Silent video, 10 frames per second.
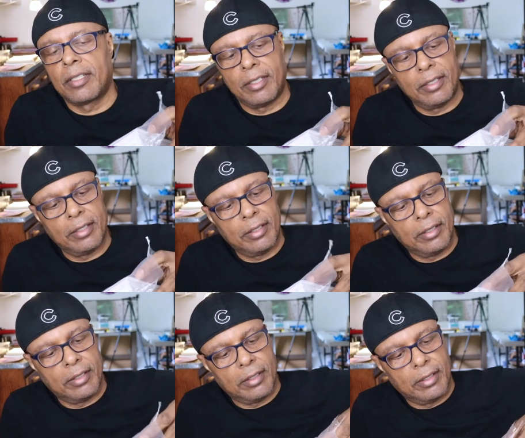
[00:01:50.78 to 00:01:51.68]

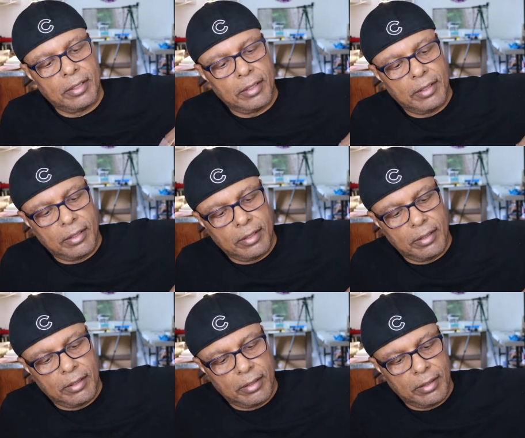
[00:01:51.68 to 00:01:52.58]

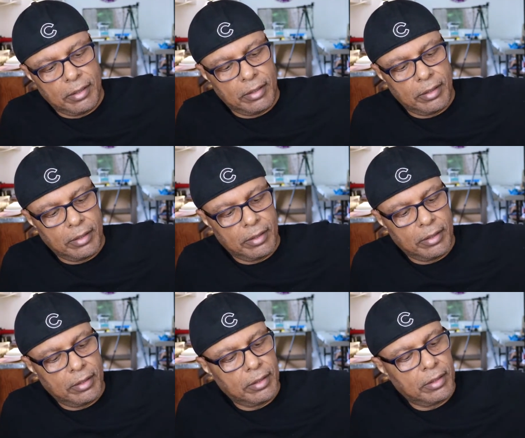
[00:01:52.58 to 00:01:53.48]

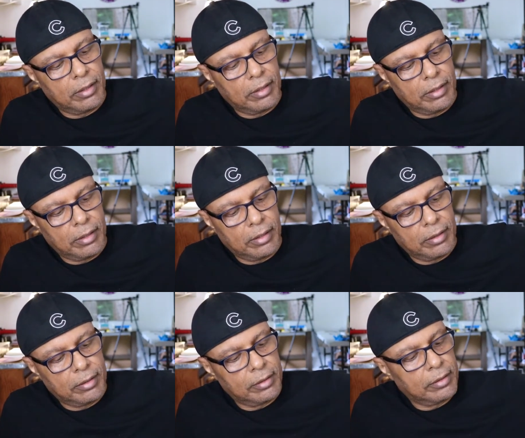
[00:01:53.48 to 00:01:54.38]

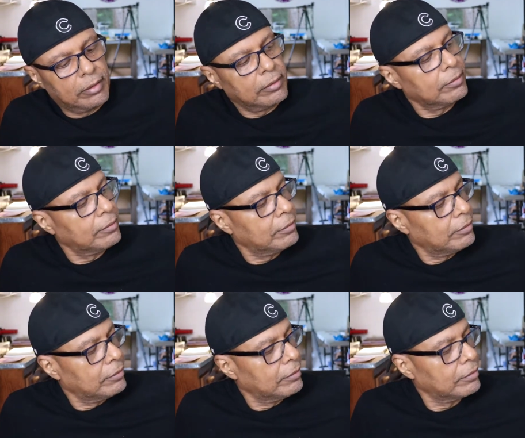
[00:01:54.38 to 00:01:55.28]

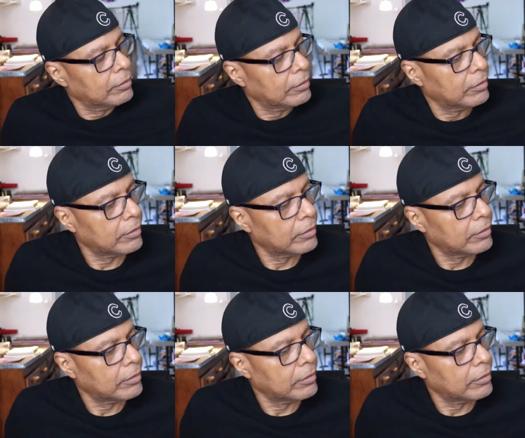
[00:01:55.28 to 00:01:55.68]
Nothing is said.